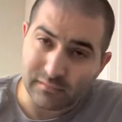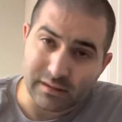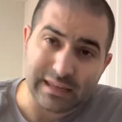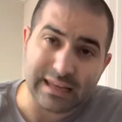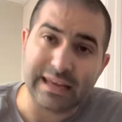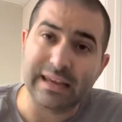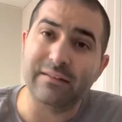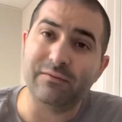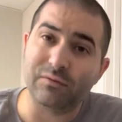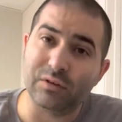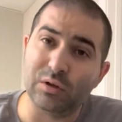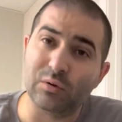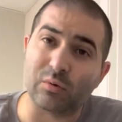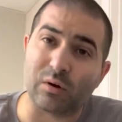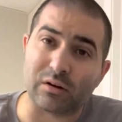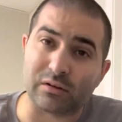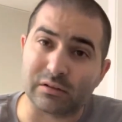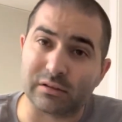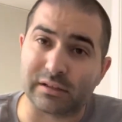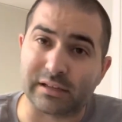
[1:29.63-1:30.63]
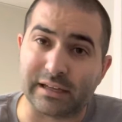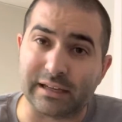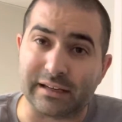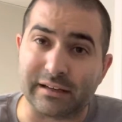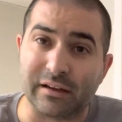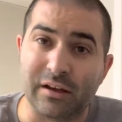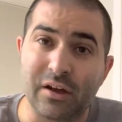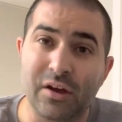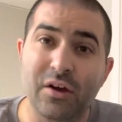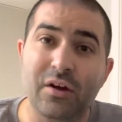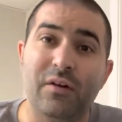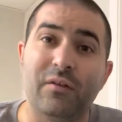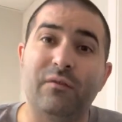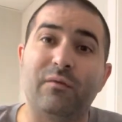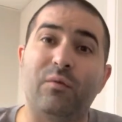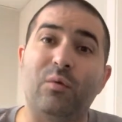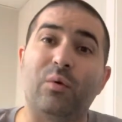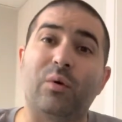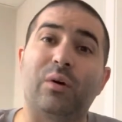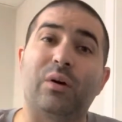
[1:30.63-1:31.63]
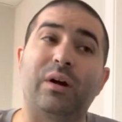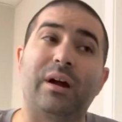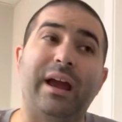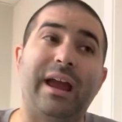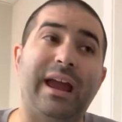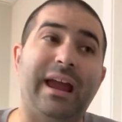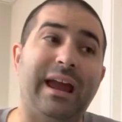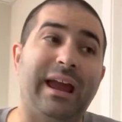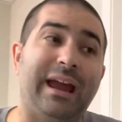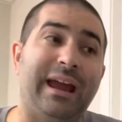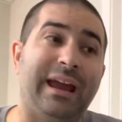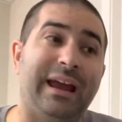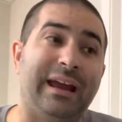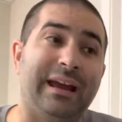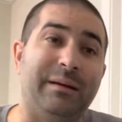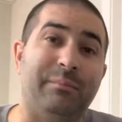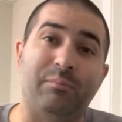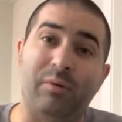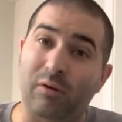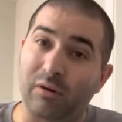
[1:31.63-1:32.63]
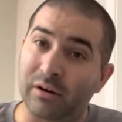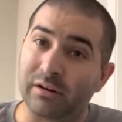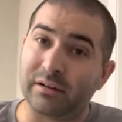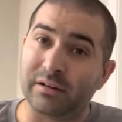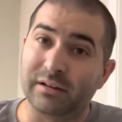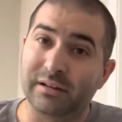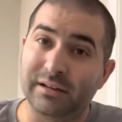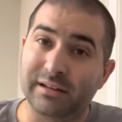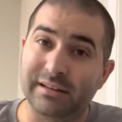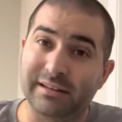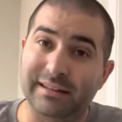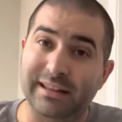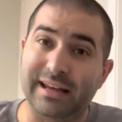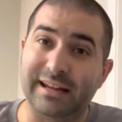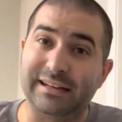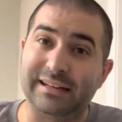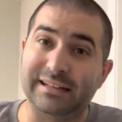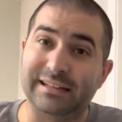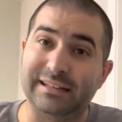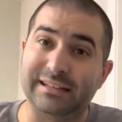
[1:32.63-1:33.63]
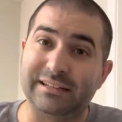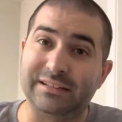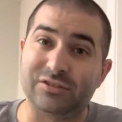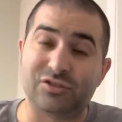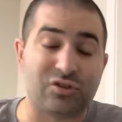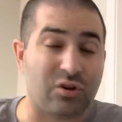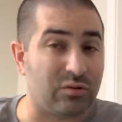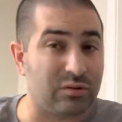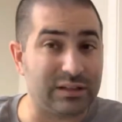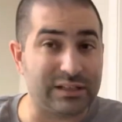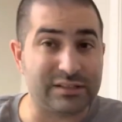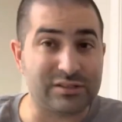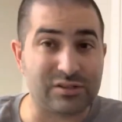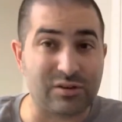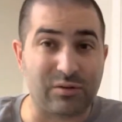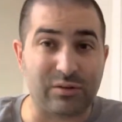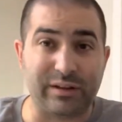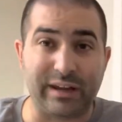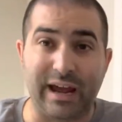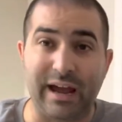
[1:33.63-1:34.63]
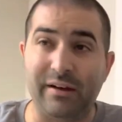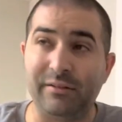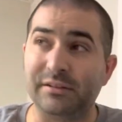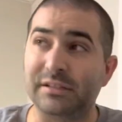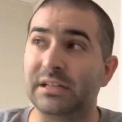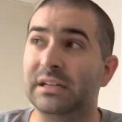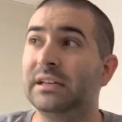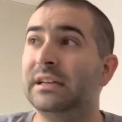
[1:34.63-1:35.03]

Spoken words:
If you are looking for a park that is totally sold out,